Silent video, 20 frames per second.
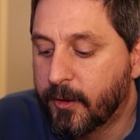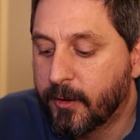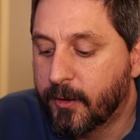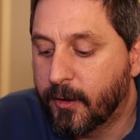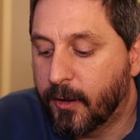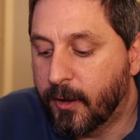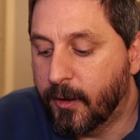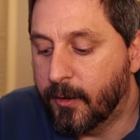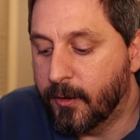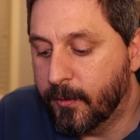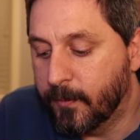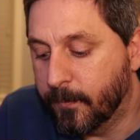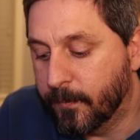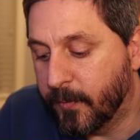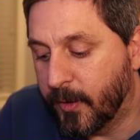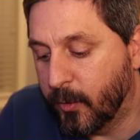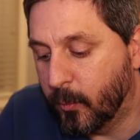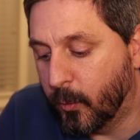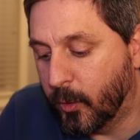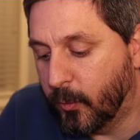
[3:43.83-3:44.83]

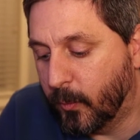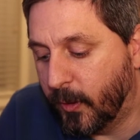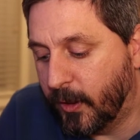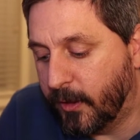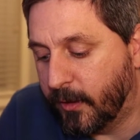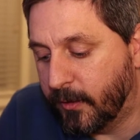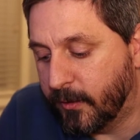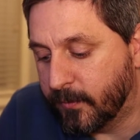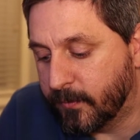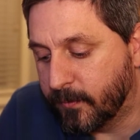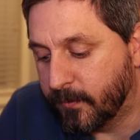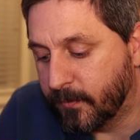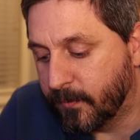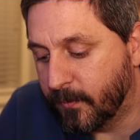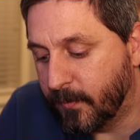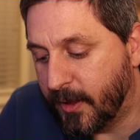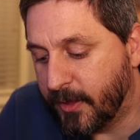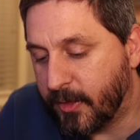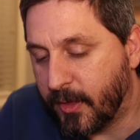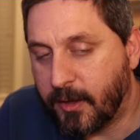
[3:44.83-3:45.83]
And one way to
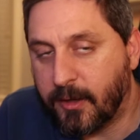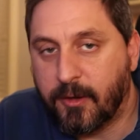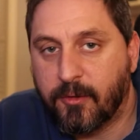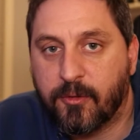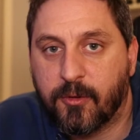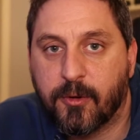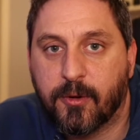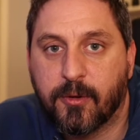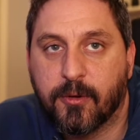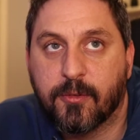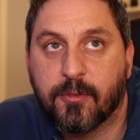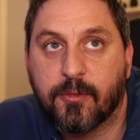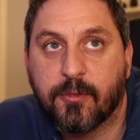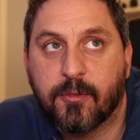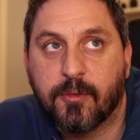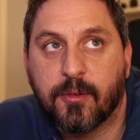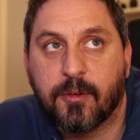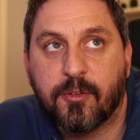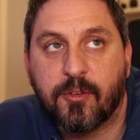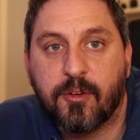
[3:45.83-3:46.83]
make that easier is
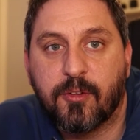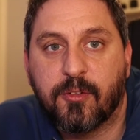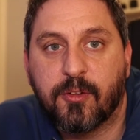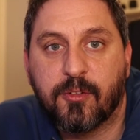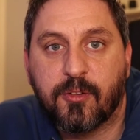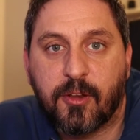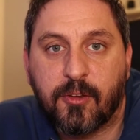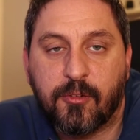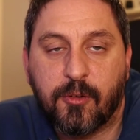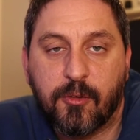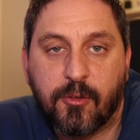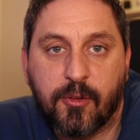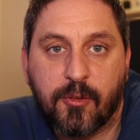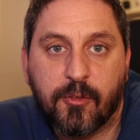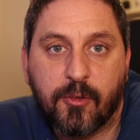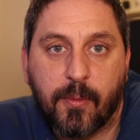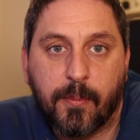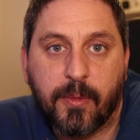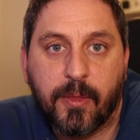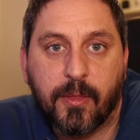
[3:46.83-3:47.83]
she suggests using
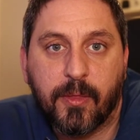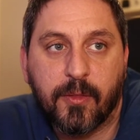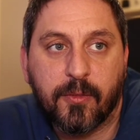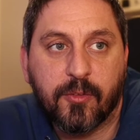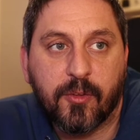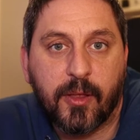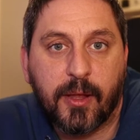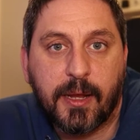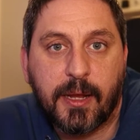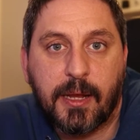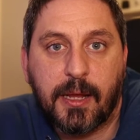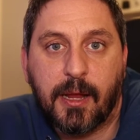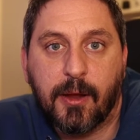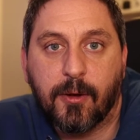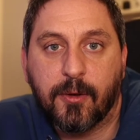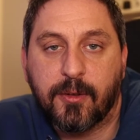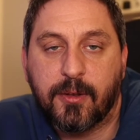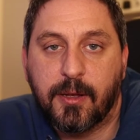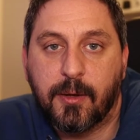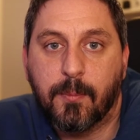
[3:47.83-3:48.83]
something that's like
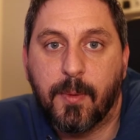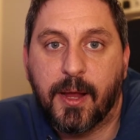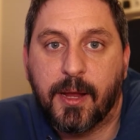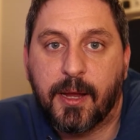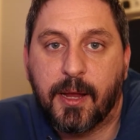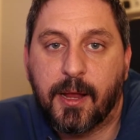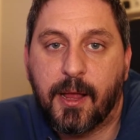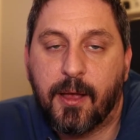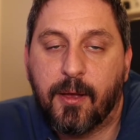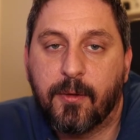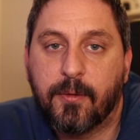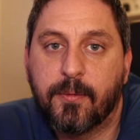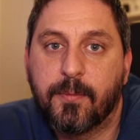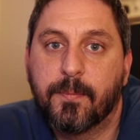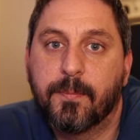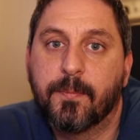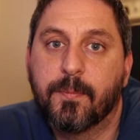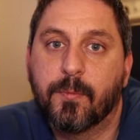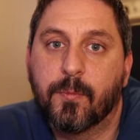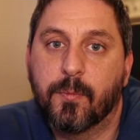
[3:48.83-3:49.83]
guaranteed bank account.
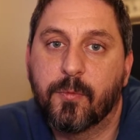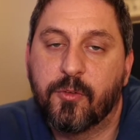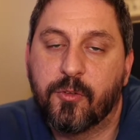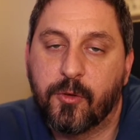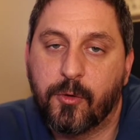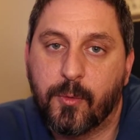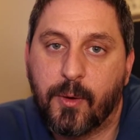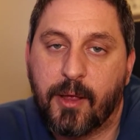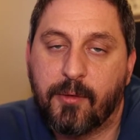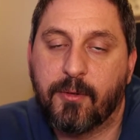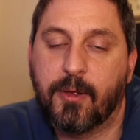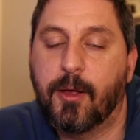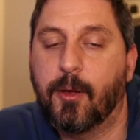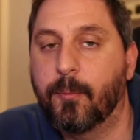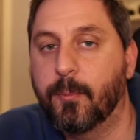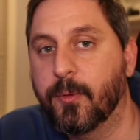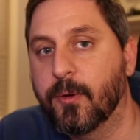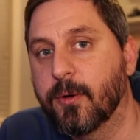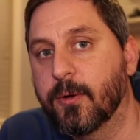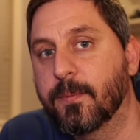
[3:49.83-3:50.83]
So you would have a
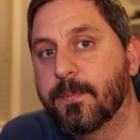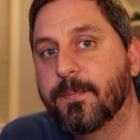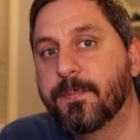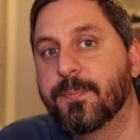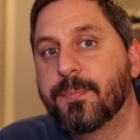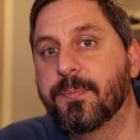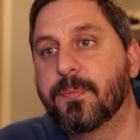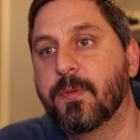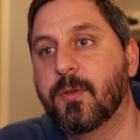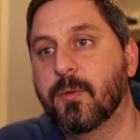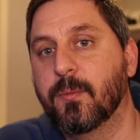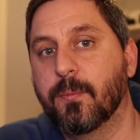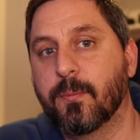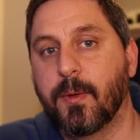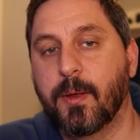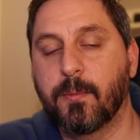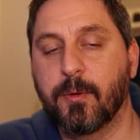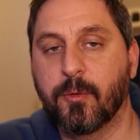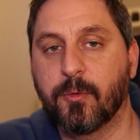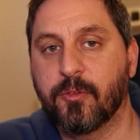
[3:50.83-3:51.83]
helper.
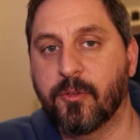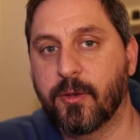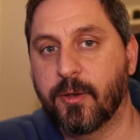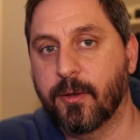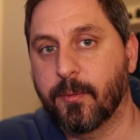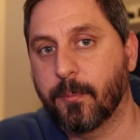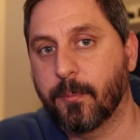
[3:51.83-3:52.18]
Maybe you would send